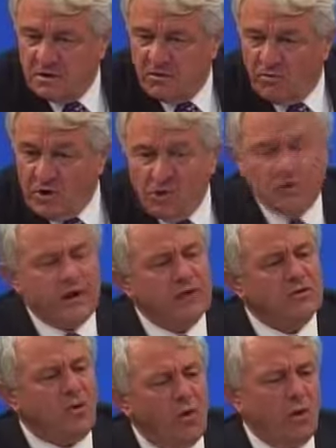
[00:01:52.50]
We look at
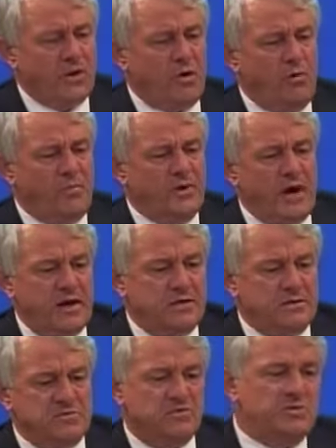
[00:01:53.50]
all the open
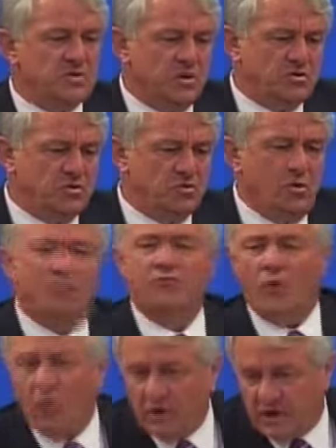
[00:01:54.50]
items which are due of
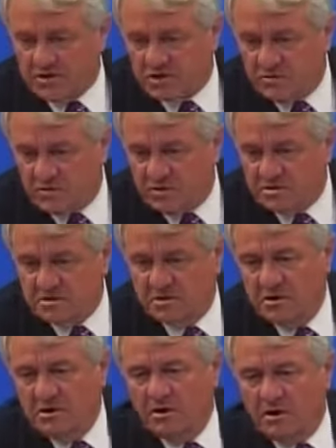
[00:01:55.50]
all customers
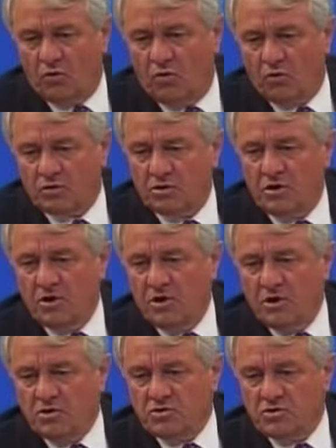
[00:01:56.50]
in order
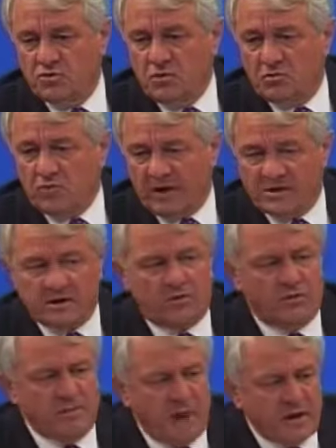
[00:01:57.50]
to write a
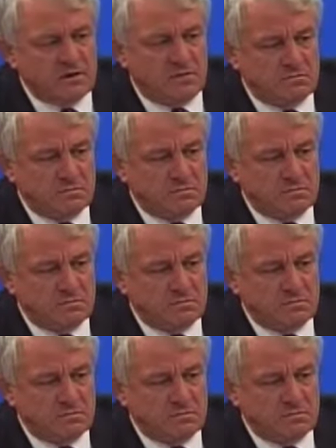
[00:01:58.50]
reminder.